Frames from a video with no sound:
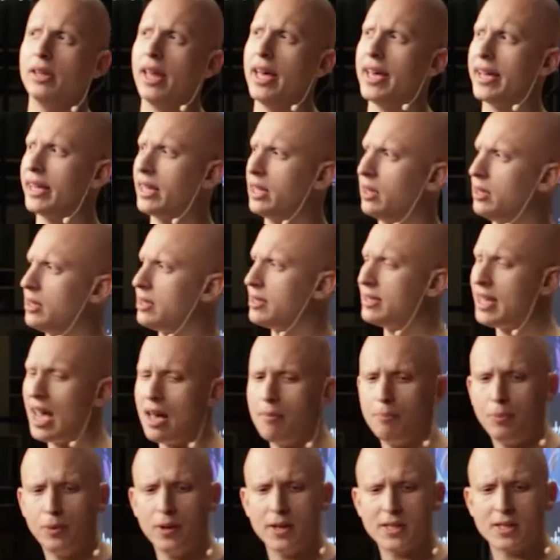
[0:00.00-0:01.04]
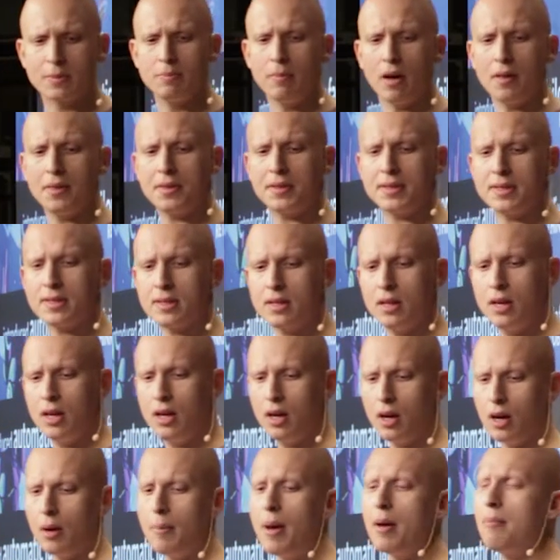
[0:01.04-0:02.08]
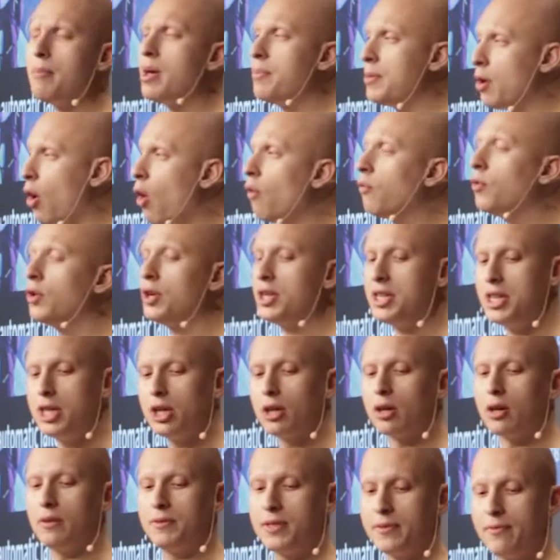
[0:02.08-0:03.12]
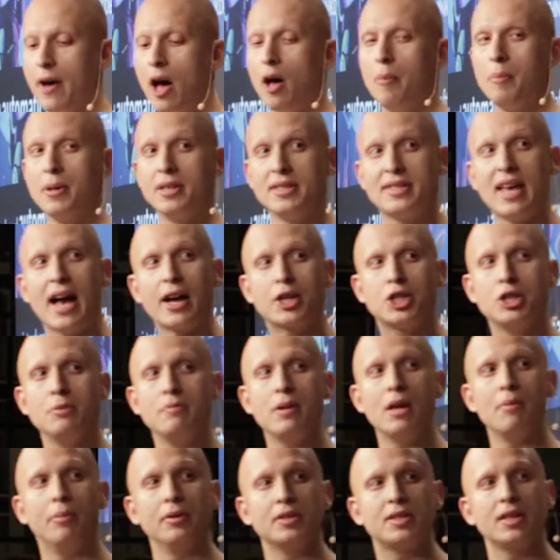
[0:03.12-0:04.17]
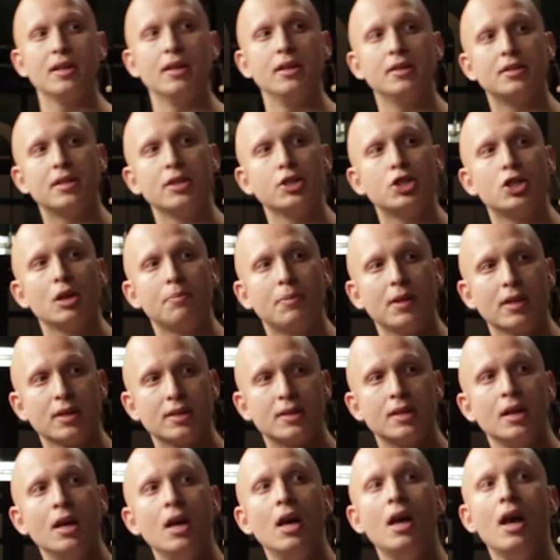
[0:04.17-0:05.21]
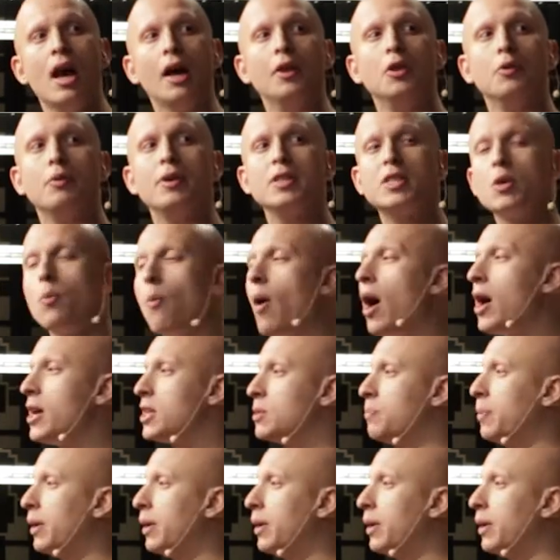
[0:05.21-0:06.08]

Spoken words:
like 10 plus months, or maybe over a year of development to actually be able to ship this. And the reason why is